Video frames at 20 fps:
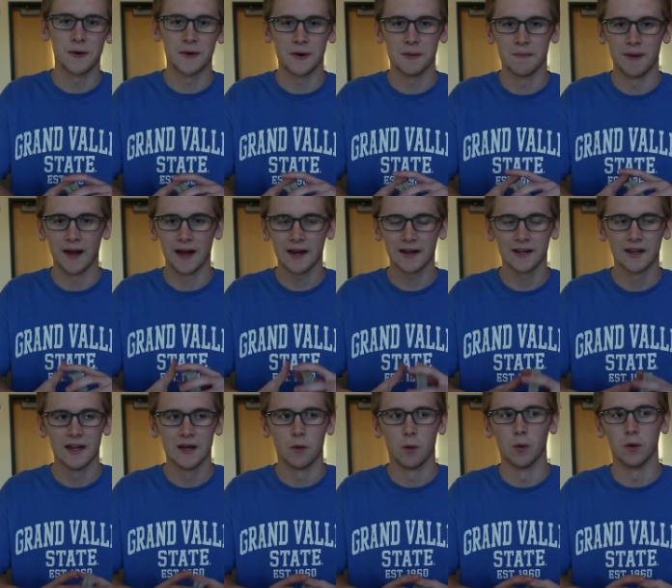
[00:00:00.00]
welcome back.
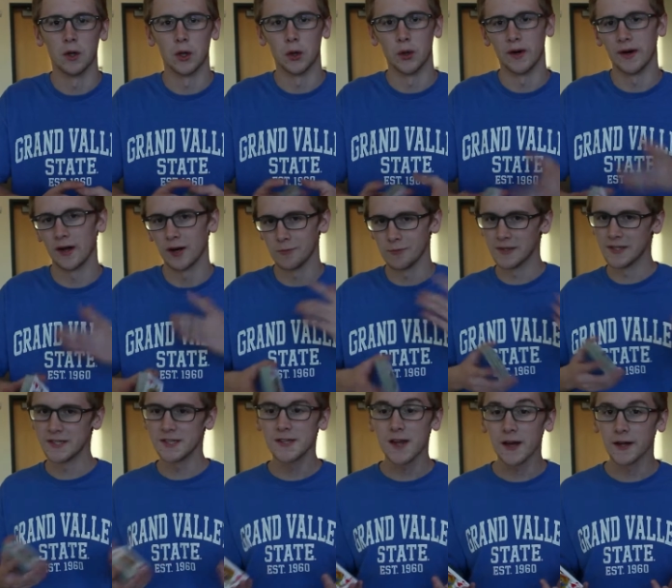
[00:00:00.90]
We're learning how to be
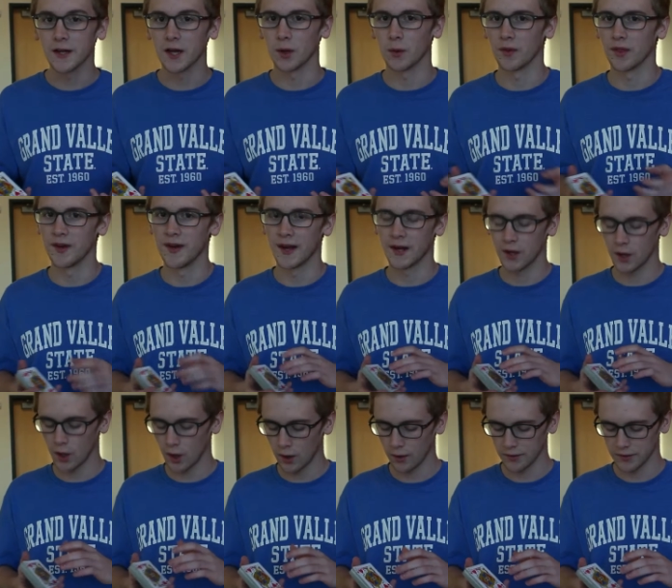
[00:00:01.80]
psychic with a deck of
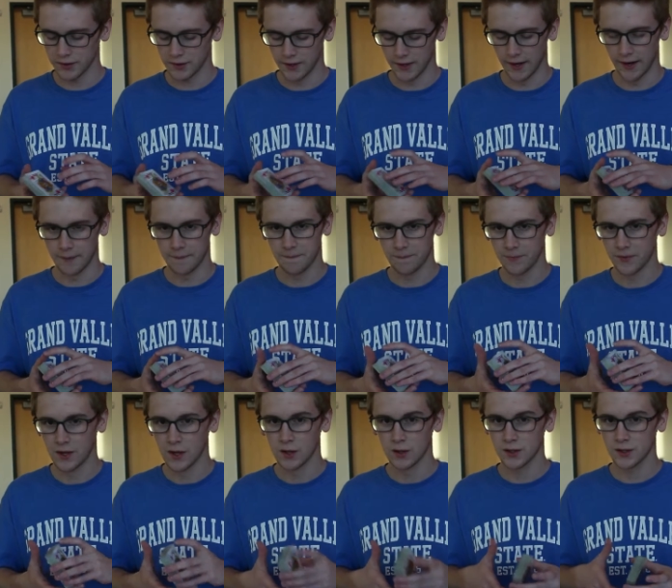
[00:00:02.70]
cards today.
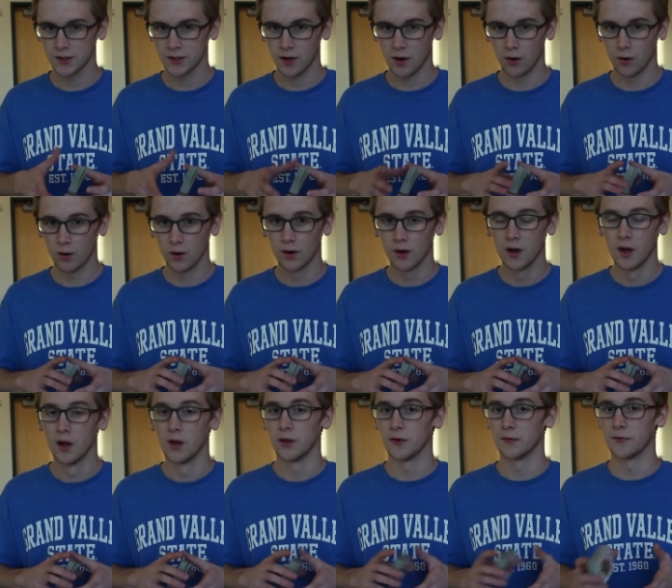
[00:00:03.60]
So,
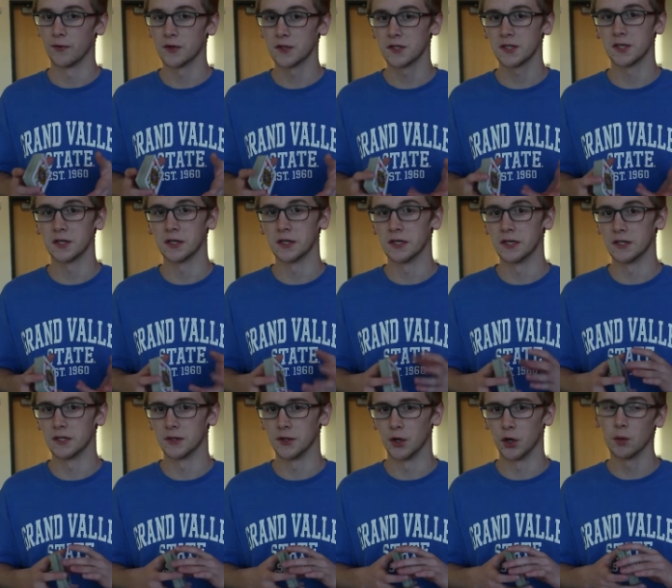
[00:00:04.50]
the first thing you need
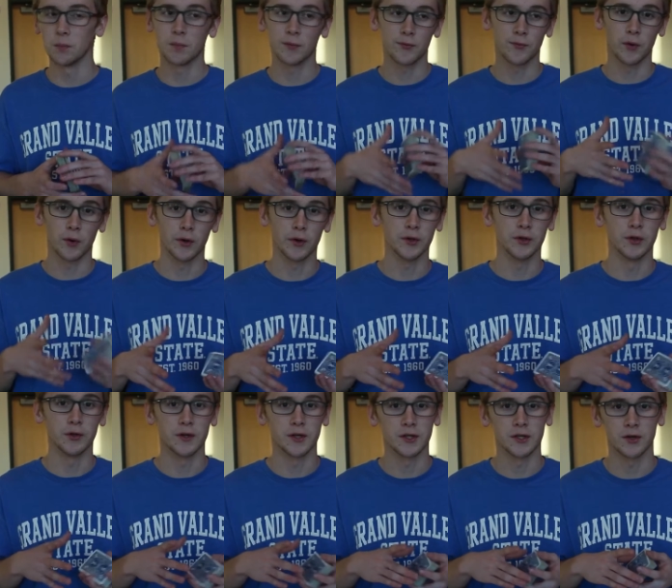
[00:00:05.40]
to do before you
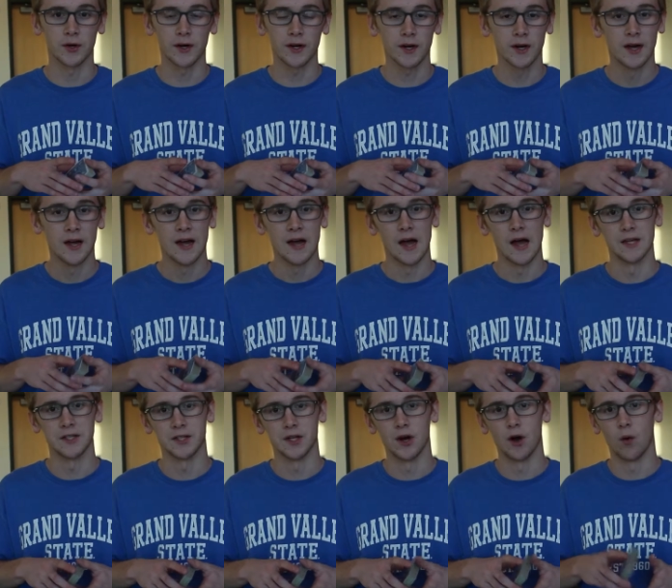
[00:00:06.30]
do this trick
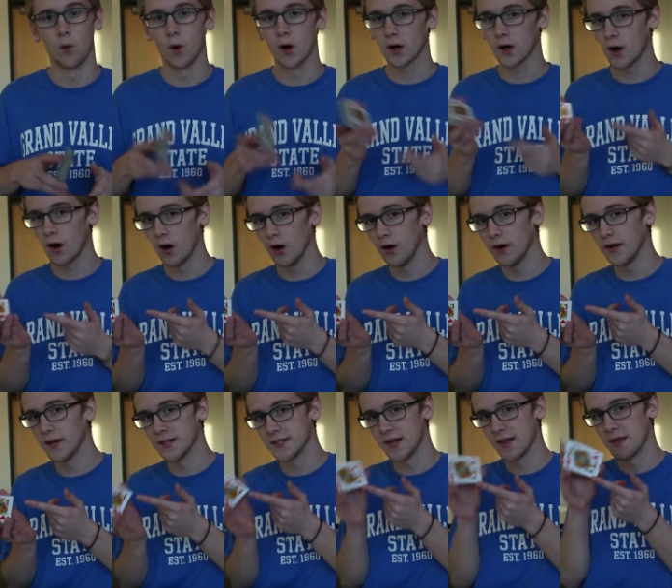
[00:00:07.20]
is to know what
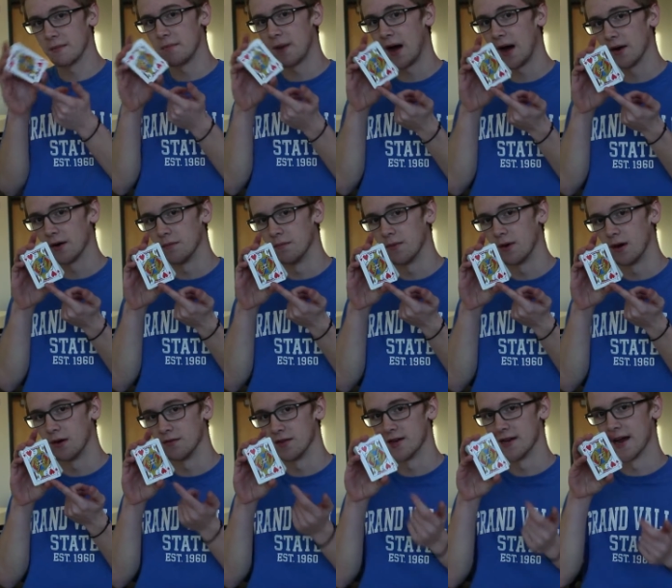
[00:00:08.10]
card is on the bottom
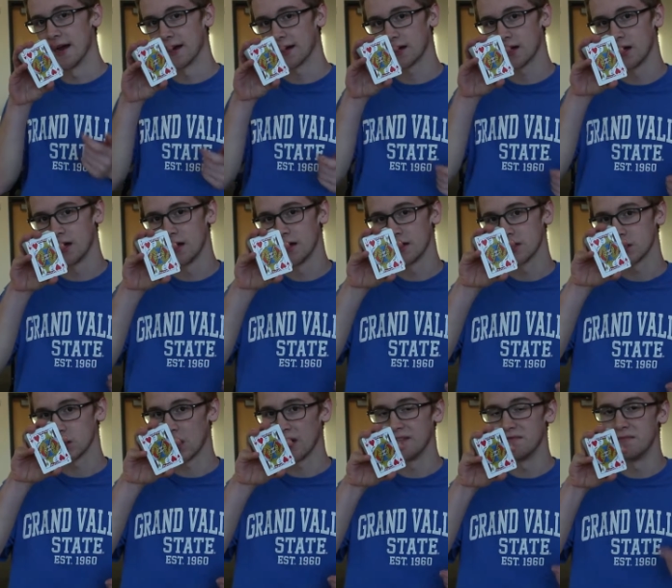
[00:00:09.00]
of the deck.
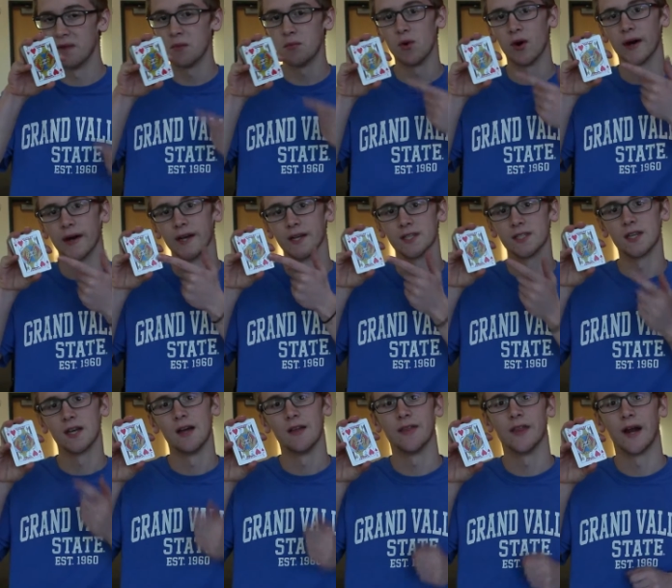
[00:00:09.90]
So I've memorized
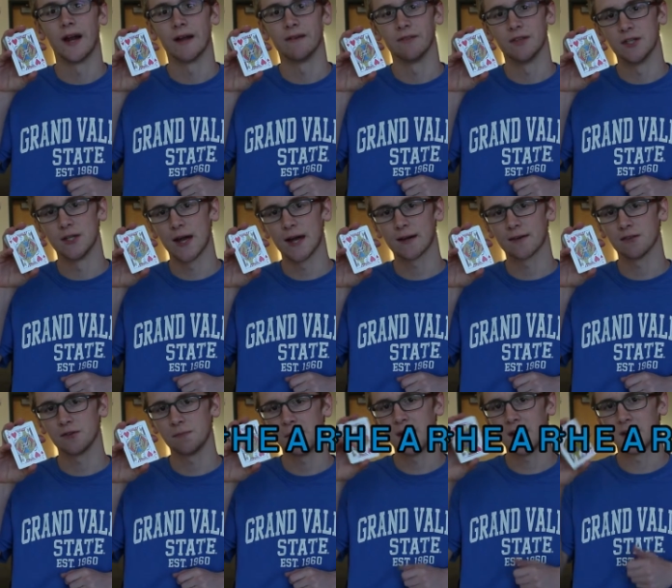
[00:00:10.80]
that I have the Jack of
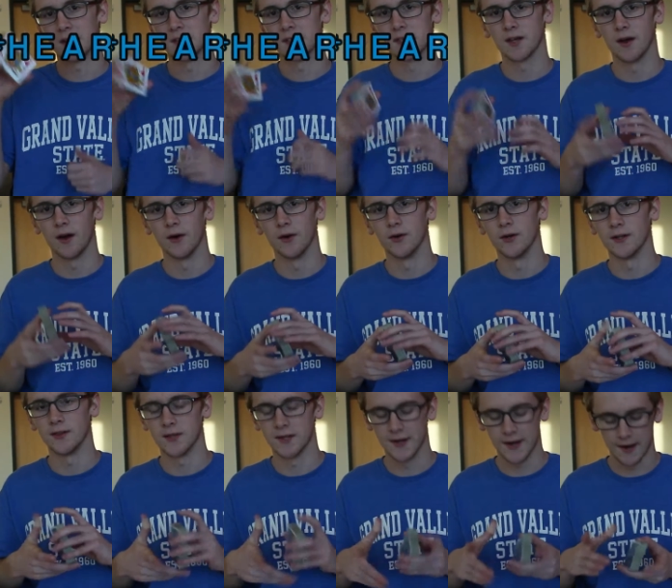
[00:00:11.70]
Spades
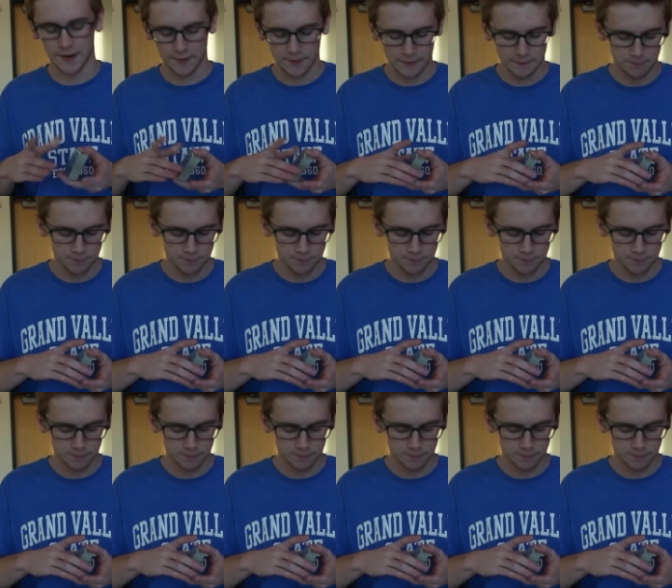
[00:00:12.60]
underneath the deck.